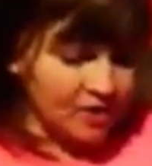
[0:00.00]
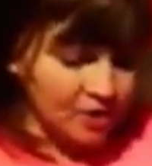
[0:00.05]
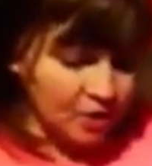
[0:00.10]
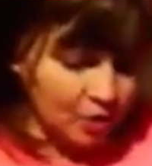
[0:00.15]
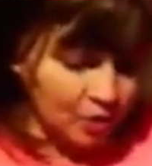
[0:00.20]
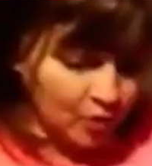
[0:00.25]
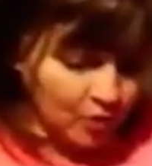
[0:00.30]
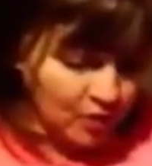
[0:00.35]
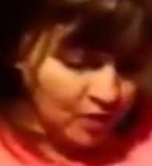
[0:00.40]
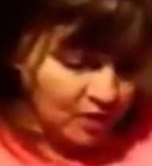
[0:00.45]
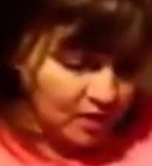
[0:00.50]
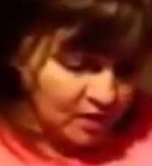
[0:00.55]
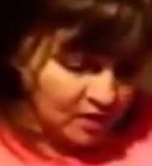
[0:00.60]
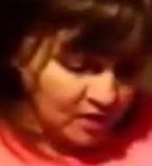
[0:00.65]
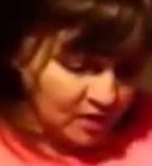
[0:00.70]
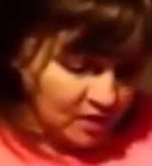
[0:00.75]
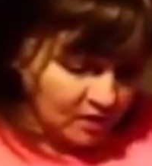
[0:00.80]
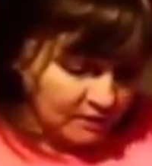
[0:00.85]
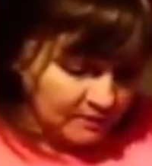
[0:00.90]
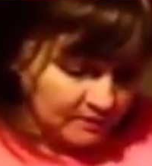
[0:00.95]
to do.
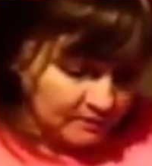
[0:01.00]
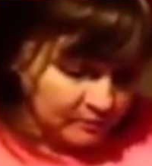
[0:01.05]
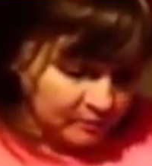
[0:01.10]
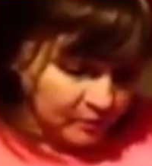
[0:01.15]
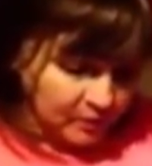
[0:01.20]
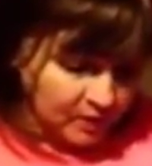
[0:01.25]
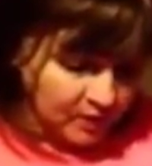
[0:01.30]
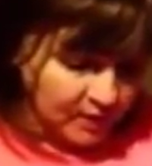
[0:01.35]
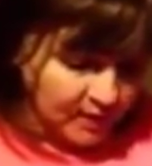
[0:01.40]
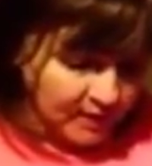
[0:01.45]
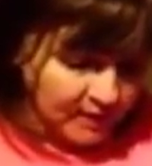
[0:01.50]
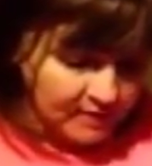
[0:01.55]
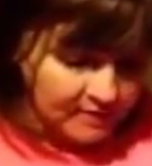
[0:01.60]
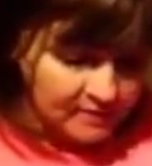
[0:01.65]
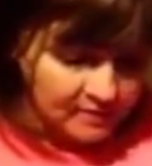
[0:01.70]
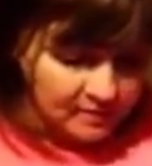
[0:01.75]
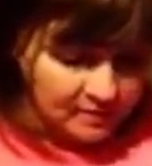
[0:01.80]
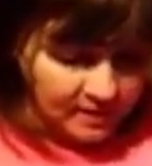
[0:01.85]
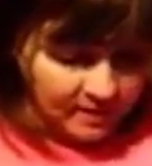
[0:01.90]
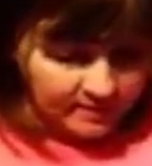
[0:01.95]
Okay,
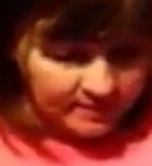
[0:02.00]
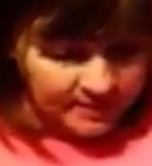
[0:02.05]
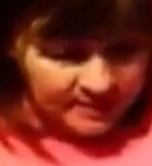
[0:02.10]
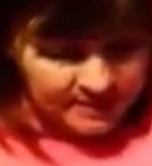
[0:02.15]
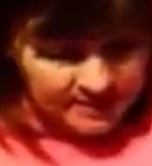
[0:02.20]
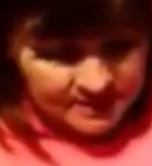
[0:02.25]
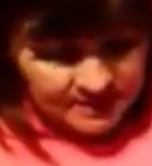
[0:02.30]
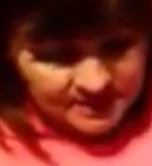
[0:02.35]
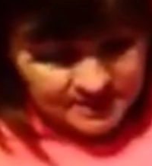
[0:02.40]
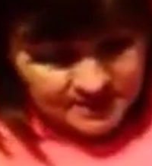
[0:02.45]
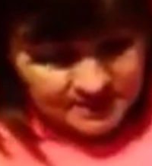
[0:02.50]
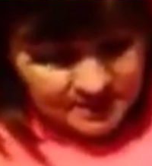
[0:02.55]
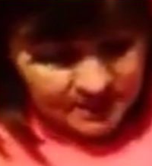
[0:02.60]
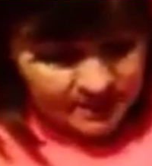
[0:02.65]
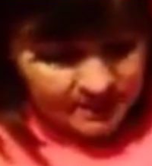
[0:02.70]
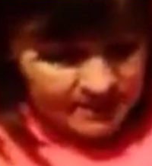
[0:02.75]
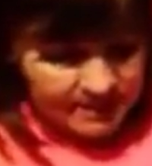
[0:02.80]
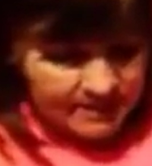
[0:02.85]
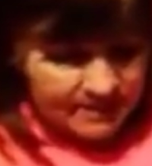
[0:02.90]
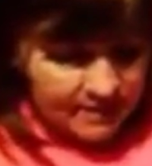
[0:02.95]
so let me
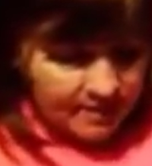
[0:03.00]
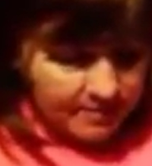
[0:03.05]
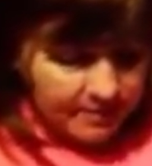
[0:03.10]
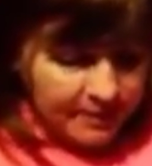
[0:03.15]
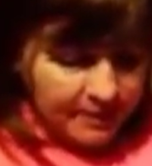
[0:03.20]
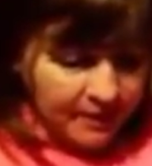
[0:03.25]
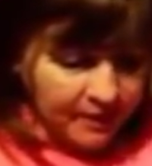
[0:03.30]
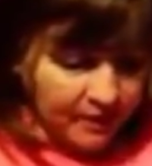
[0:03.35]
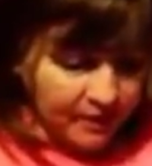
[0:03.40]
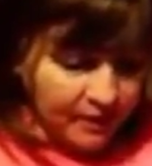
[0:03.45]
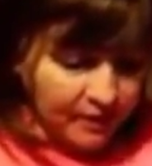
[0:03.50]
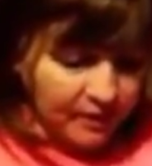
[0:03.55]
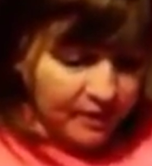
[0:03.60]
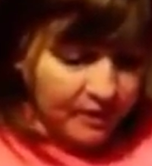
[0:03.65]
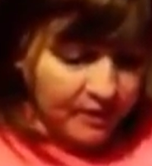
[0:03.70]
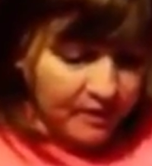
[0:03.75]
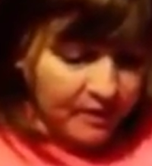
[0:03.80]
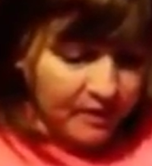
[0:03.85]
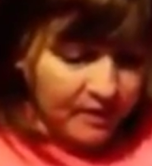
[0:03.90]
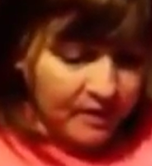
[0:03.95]
stick this up here.
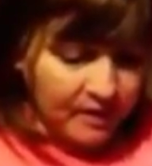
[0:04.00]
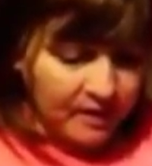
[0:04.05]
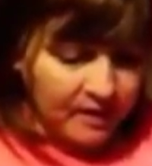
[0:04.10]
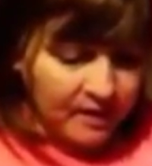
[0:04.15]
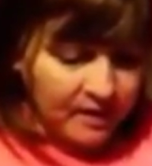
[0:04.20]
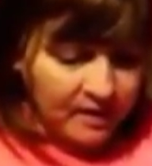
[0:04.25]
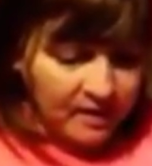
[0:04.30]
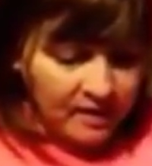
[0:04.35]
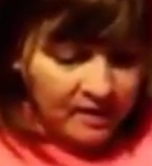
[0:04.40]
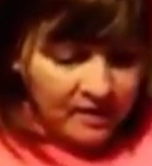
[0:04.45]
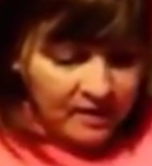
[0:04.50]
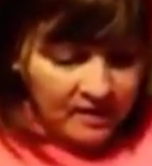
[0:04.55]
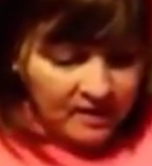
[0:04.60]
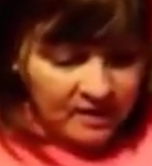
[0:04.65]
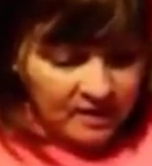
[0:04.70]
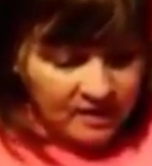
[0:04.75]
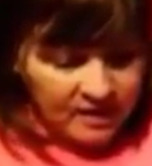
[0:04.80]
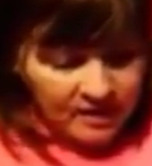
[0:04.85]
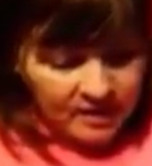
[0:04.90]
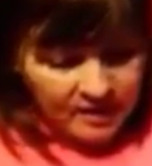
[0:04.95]

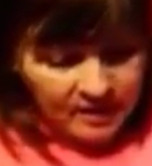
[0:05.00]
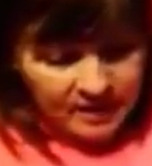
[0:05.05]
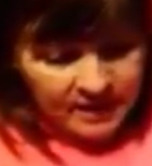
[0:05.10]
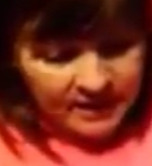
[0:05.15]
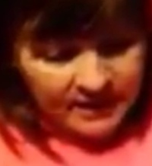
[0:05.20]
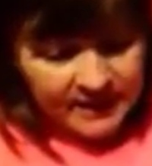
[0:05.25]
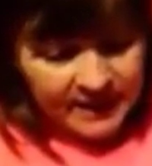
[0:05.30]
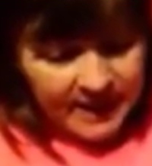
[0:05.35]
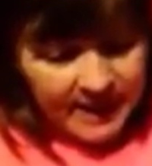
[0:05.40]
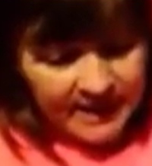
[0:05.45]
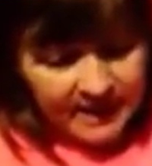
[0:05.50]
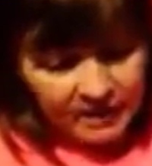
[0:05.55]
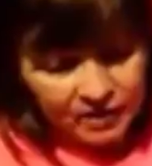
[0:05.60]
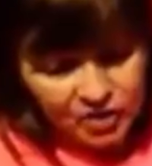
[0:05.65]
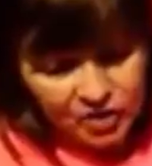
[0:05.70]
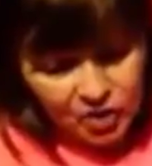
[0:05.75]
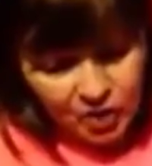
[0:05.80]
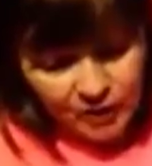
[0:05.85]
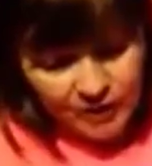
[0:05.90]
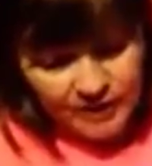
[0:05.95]
And again, I'll
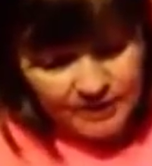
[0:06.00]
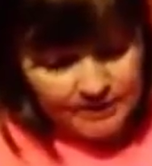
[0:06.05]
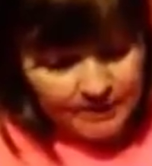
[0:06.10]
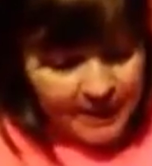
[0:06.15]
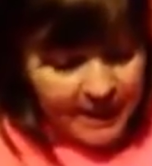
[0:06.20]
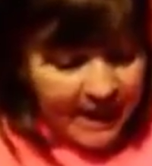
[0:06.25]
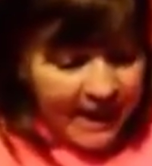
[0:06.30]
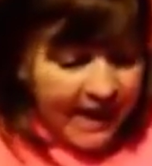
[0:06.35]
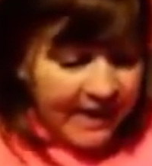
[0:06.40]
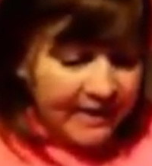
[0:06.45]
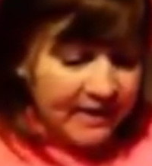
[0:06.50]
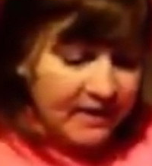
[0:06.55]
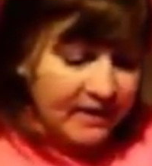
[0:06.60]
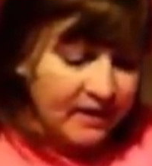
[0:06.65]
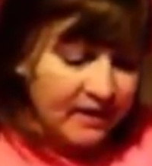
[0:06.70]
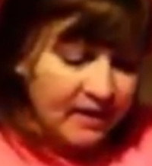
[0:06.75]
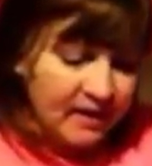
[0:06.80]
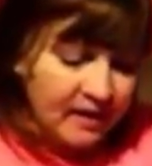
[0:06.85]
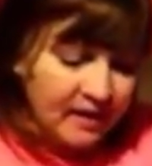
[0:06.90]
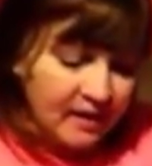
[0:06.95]
show you the back
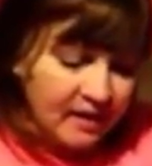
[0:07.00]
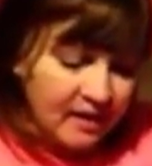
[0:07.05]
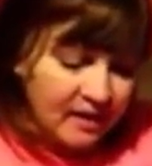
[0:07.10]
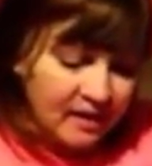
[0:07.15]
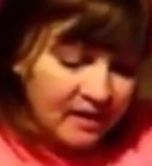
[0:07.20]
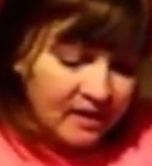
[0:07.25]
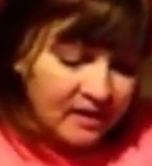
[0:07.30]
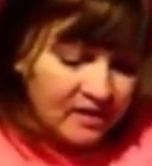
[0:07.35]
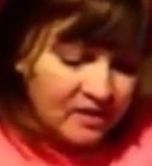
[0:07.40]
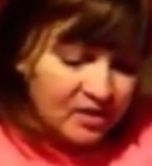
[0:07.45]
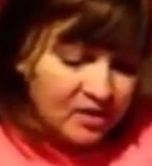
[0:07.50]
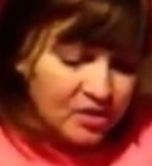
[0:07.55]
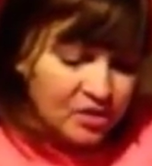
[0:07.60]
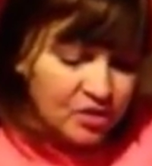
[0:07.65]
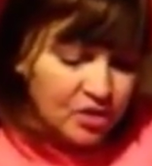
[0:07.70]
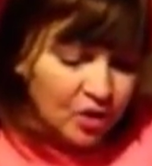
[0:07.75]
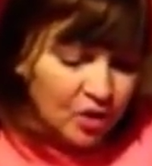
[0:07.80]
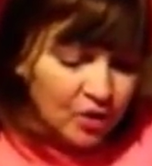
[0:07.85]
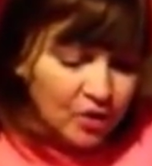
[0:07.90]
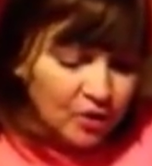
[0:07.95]
to
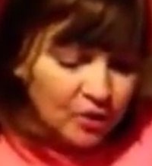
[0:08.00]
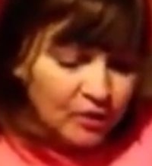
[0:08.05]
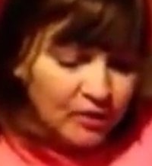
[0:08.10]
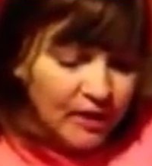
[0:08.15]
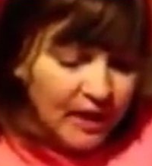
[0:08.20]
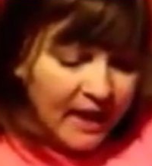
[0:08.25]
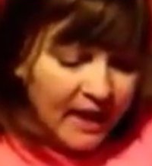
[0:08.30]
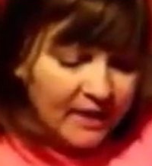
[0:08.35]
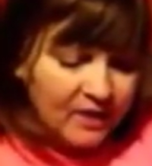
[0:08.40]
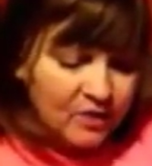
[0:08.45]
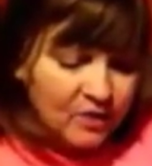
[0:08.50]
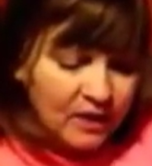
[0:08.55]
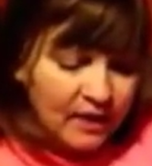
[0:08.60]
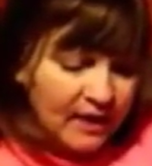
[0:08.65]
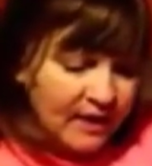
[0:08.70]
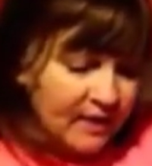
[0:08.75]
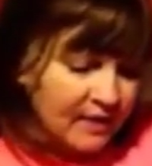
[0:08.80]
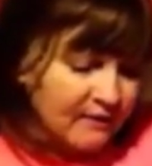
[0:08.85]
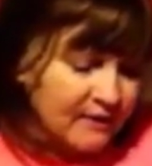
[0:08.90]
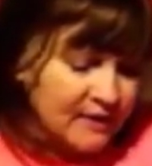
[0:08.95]
show you that you
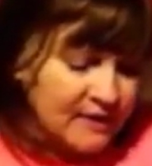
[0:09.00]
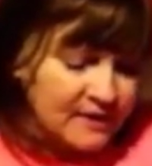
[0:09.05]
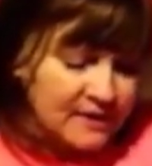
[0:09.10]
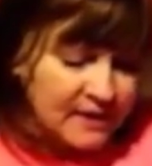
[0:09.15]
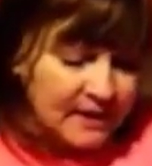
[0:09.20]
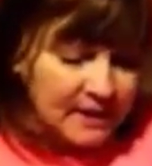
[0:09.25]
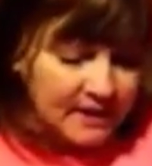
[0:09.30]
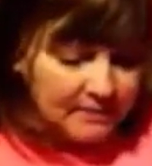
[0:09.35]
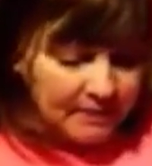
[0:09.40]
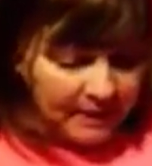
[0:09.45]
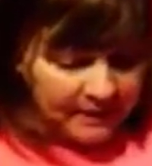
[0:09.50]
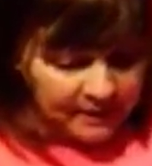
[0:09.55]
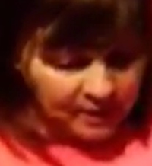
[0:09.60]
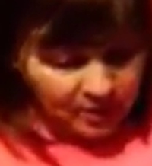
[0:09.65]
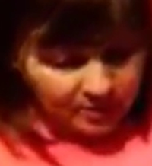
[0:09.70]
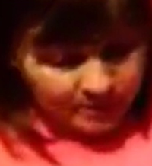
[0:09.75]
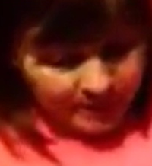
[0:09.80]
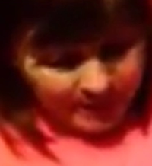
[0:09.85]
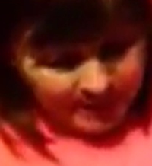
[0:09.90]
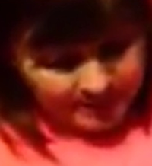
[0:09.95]
can't even see my little